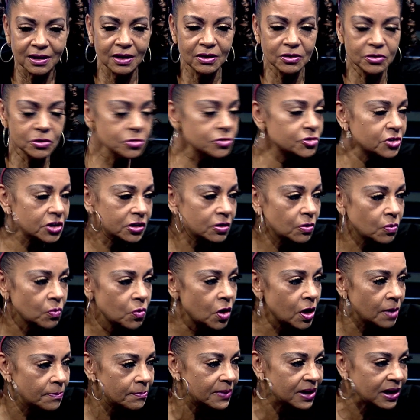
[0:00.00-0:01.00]
Who's going to
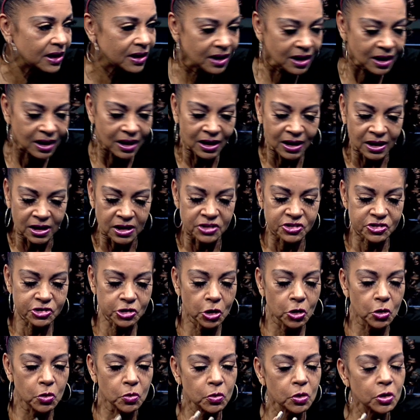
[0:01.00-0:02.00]
want me?
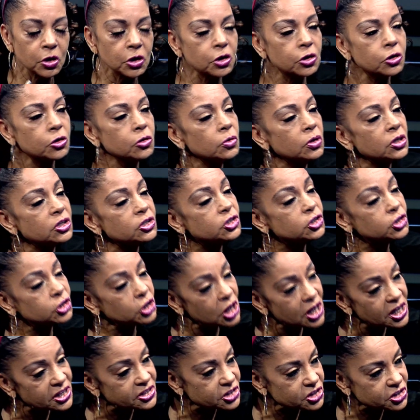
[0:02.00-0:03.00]
So you
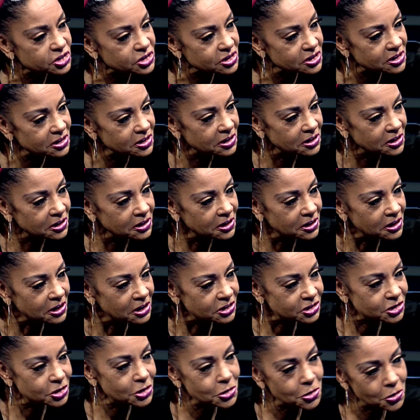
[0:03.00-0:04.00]
adjust
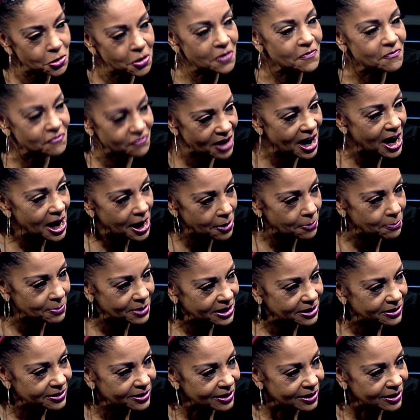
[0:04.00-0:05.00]
to your environment.